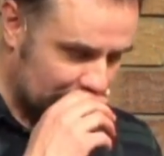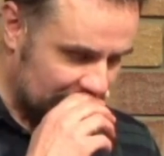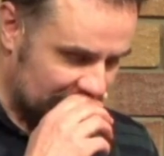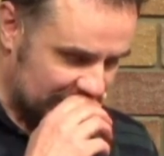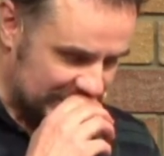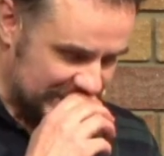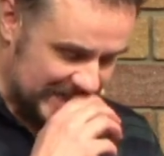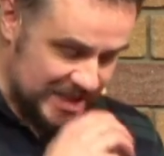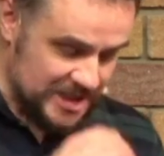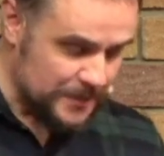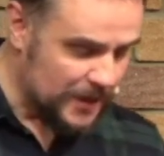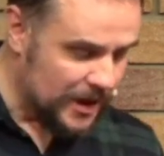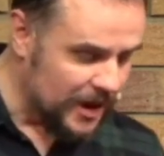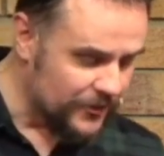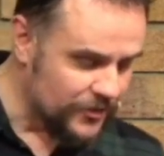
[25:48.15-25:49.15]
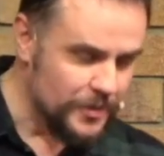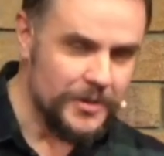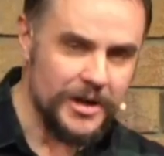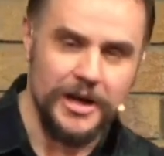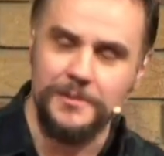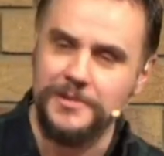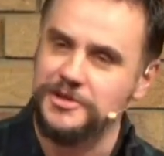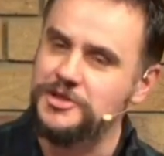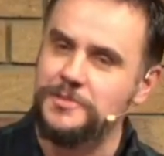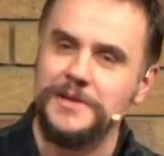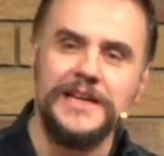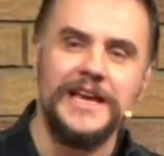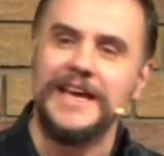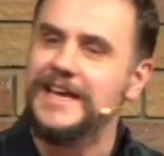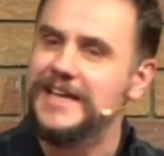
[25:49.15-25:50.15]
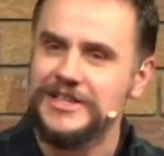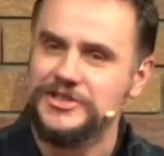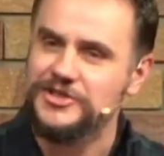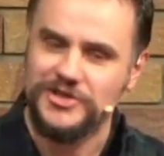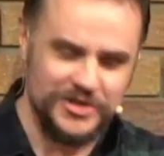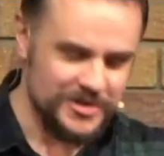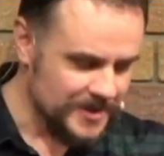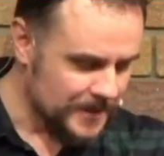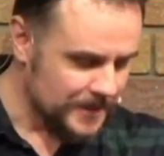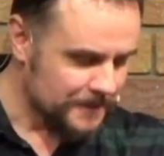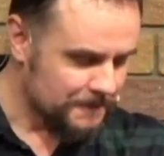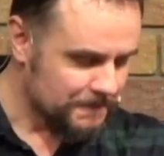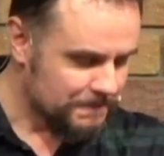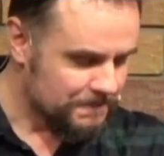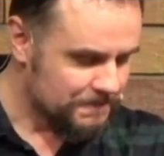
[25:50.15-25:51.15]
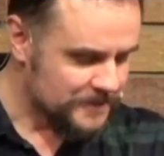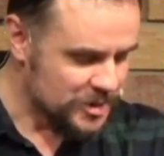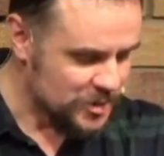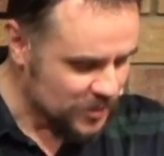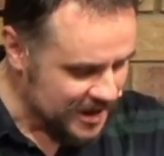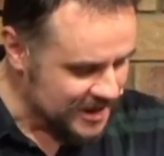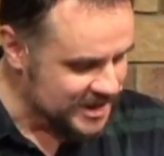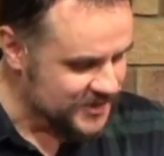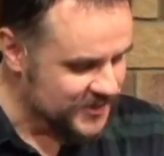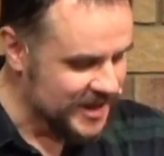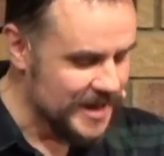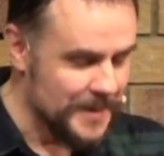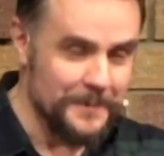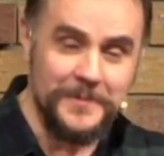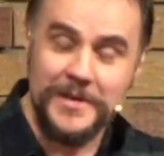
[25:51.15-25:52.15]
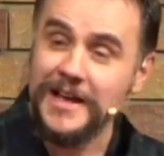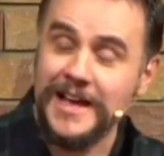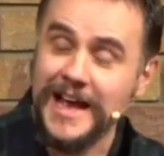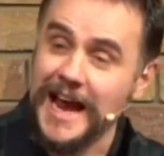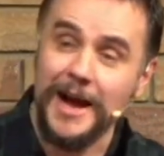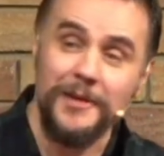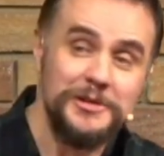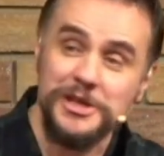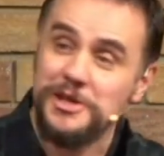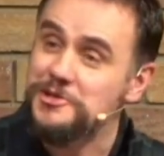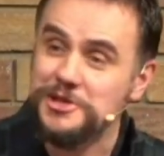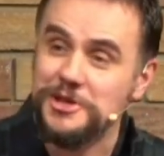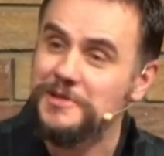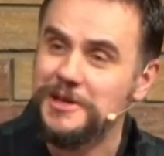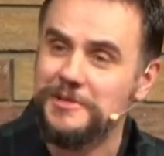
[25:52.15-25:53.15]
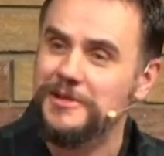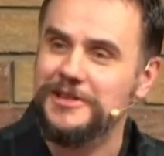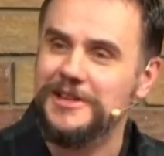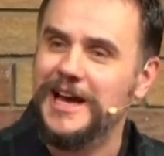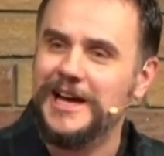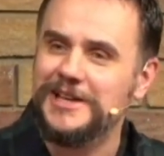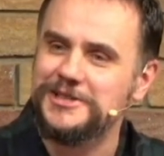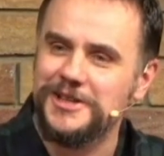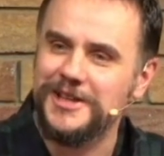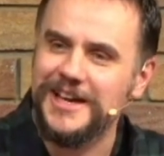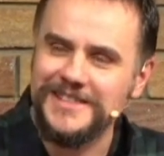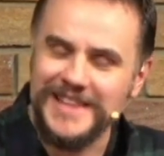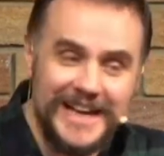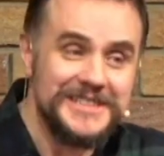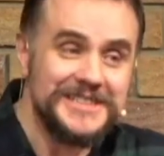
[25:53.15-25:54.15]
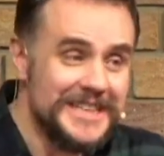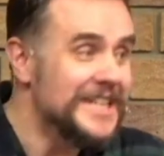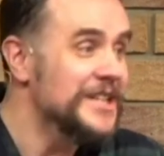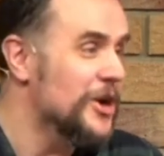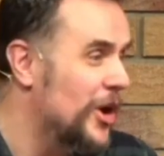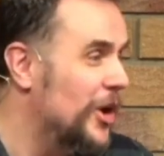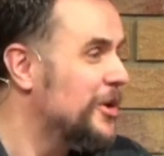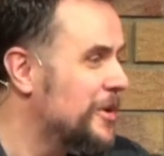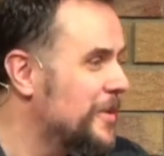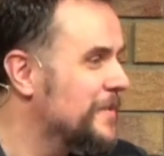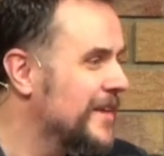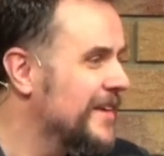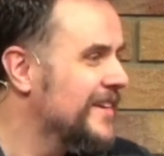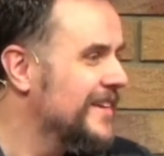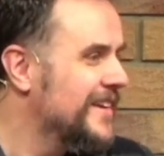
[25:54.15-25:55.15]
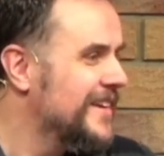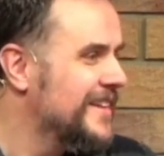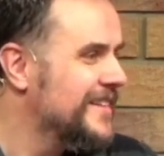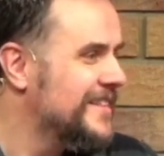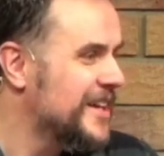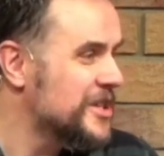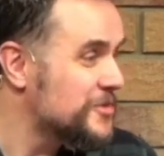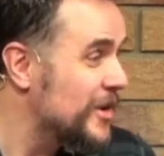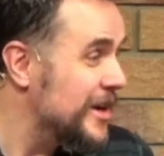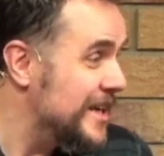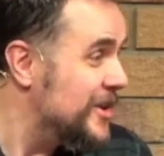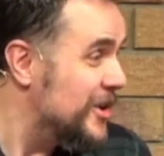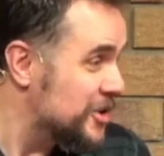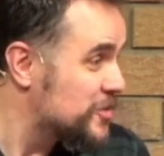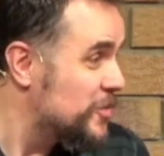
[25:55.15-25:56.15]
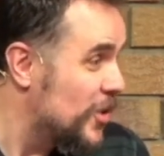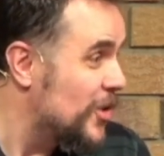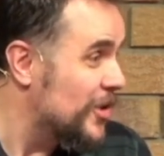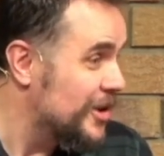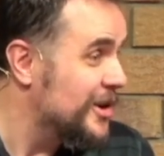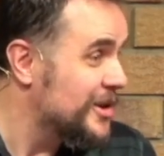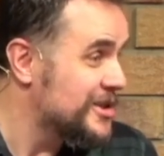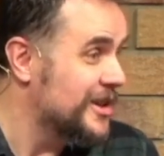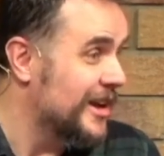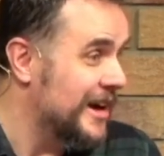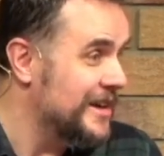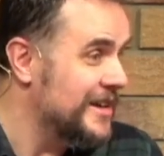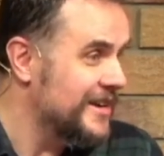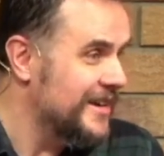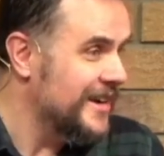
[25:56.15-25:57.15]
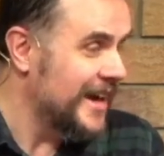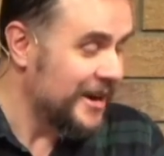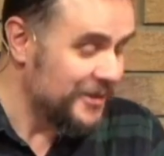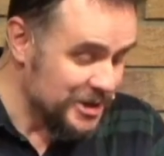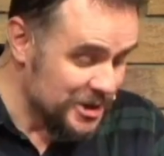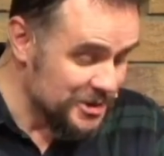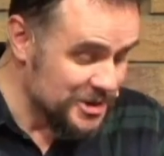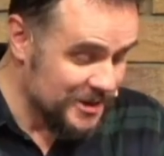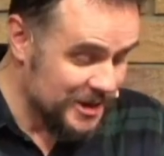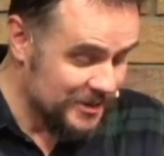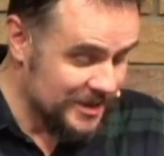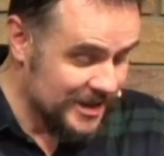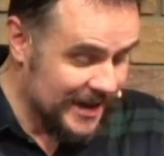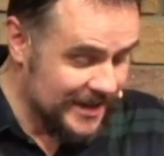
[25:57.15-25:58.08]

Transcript: Set apart for a purpose, to be his, to witness for him. How are you doing with that? Okay, that's Enoch. That's what Enoch's walk looks like. How are you doing with that?